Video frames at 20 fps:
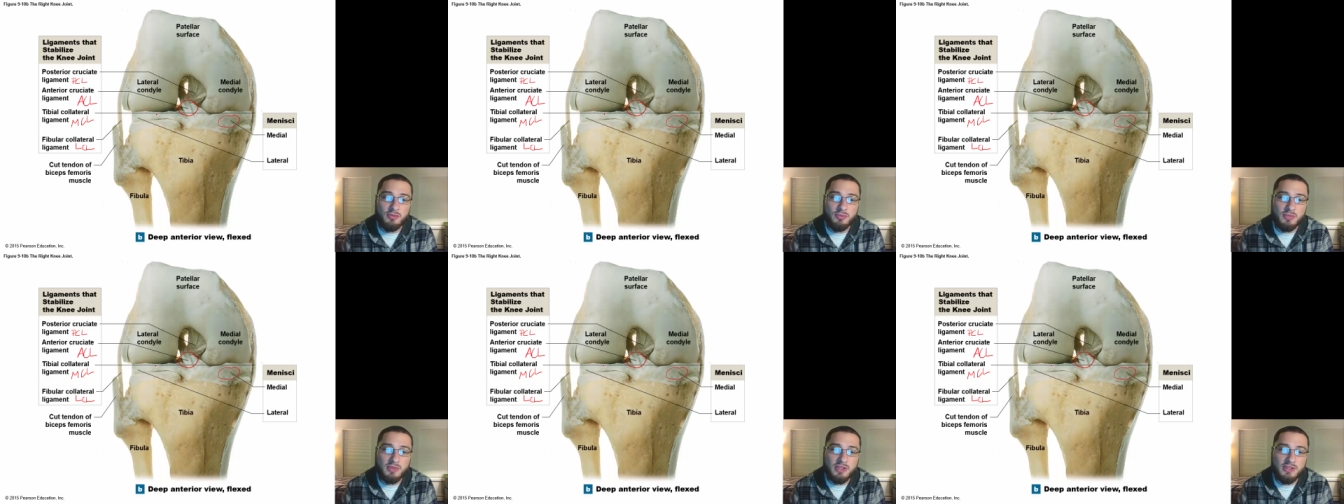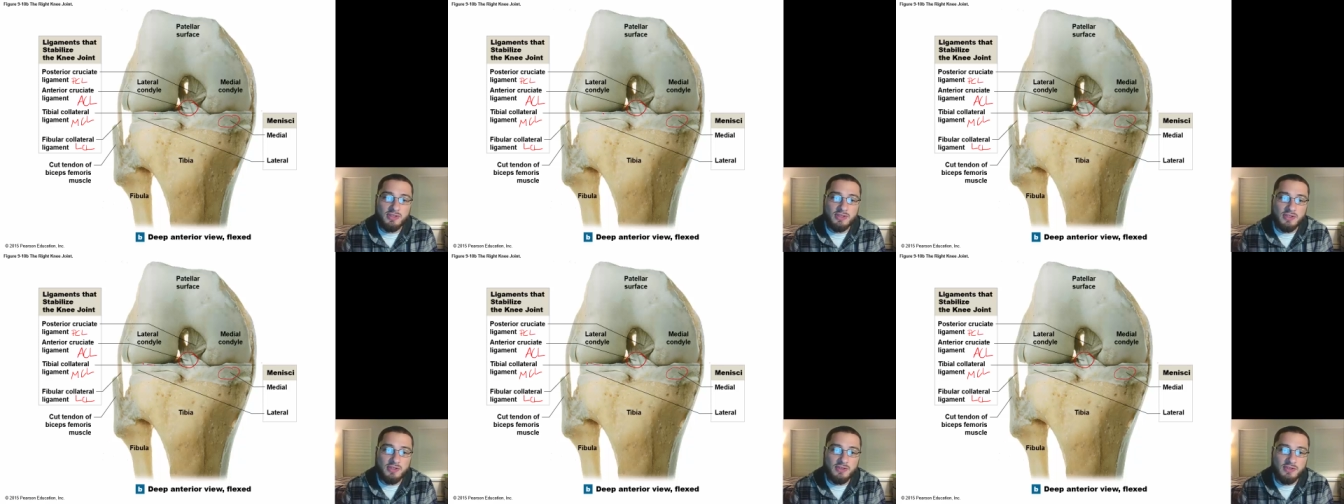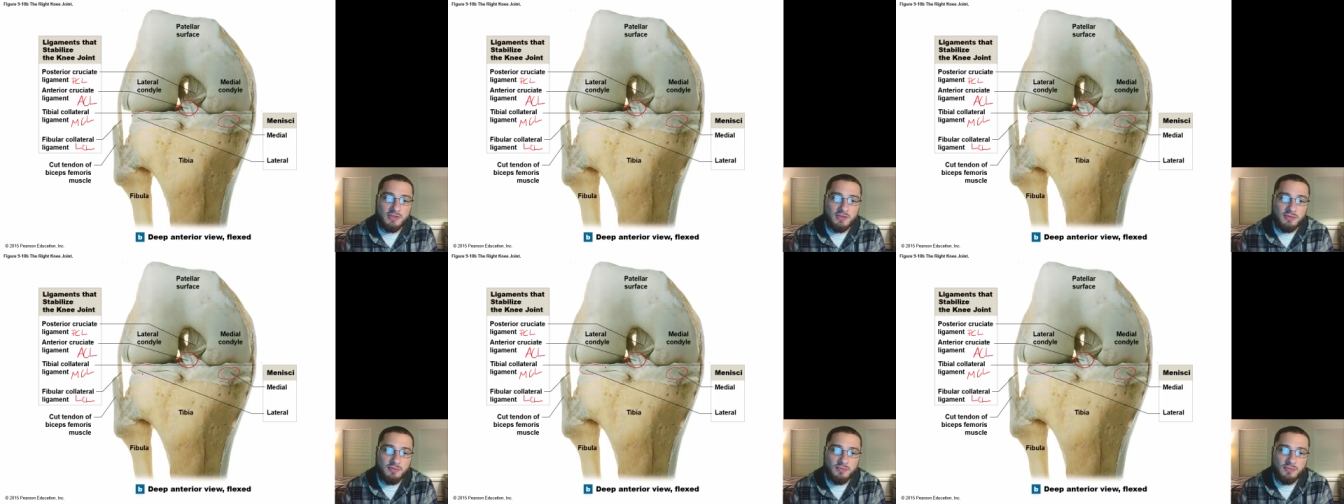meniscus
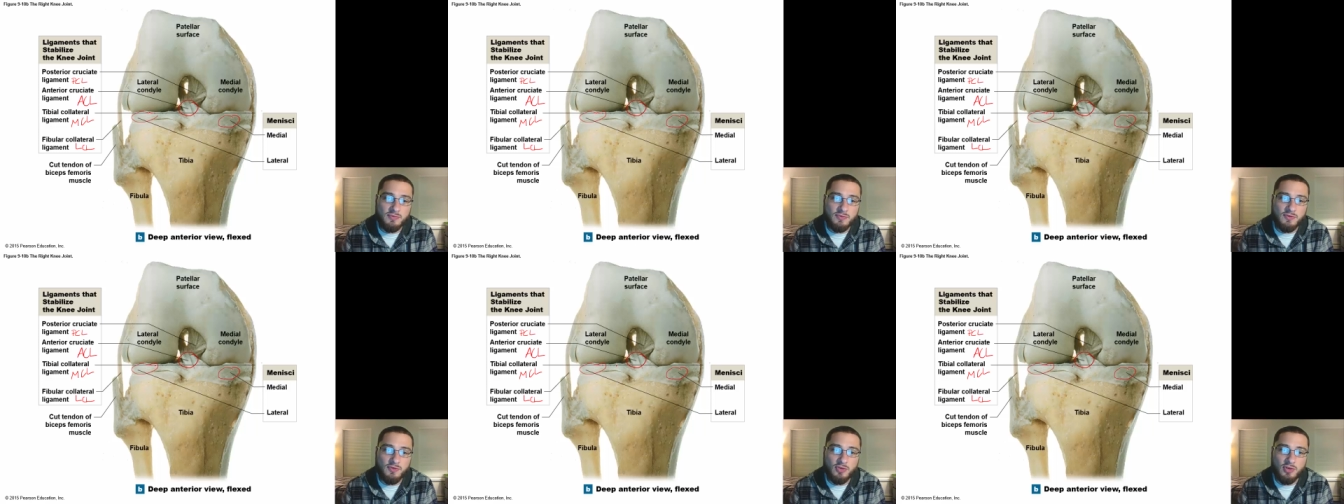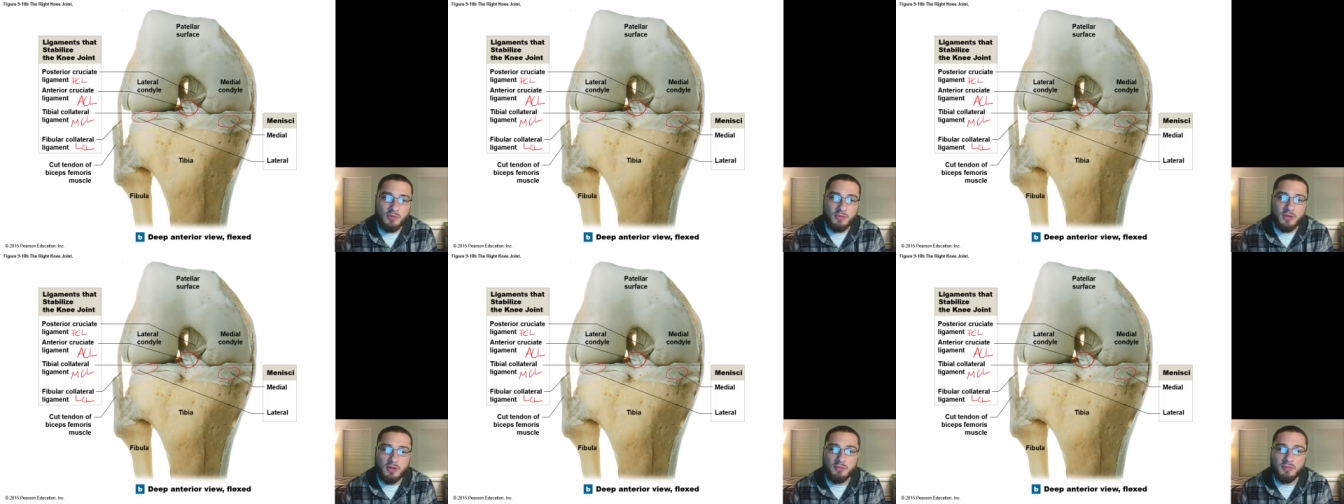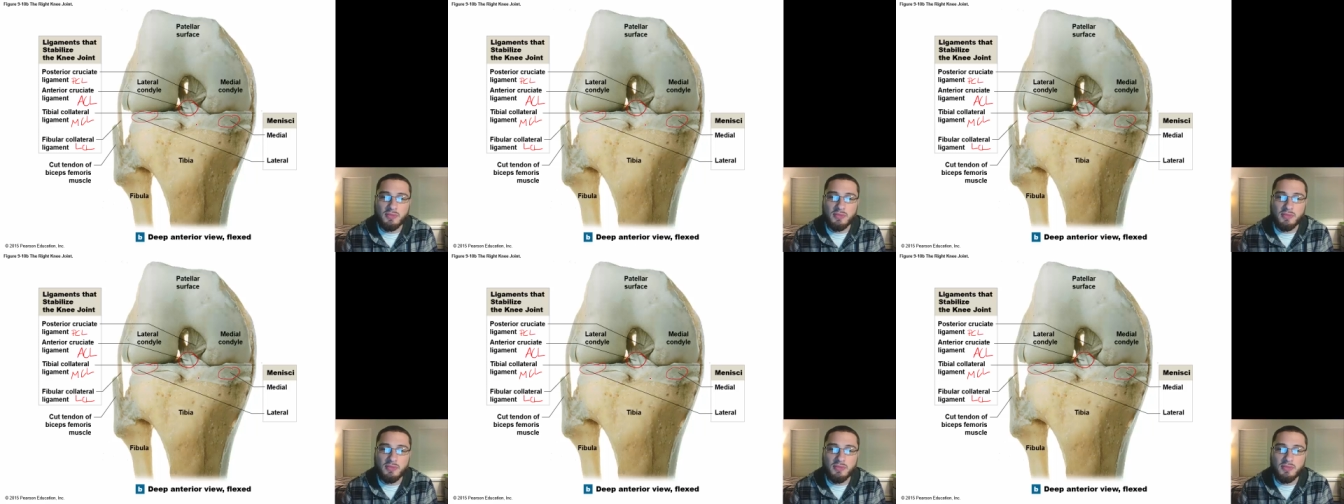to form
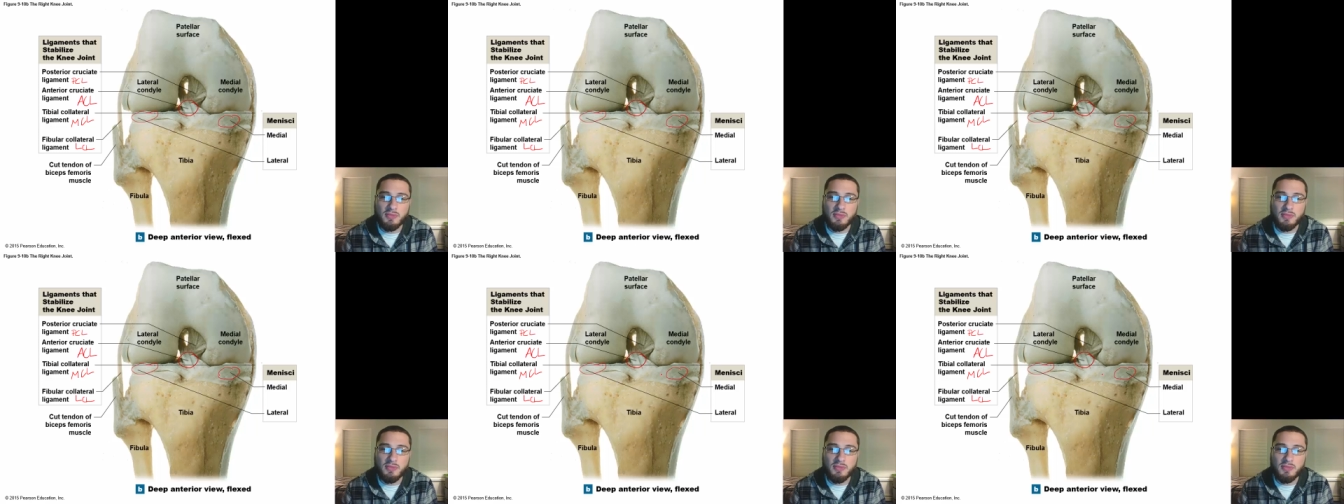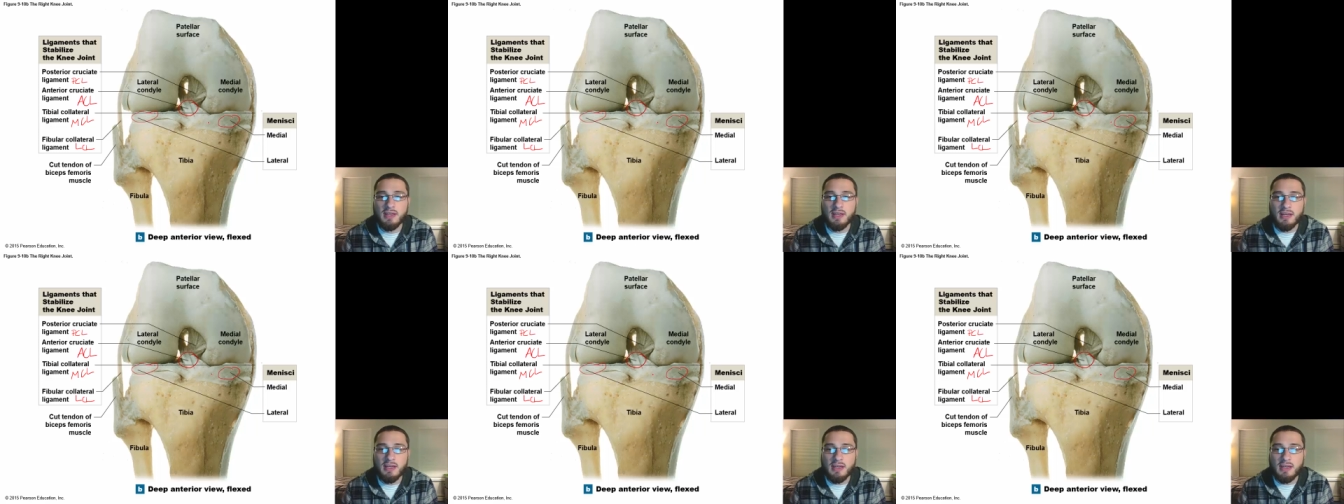our menisci.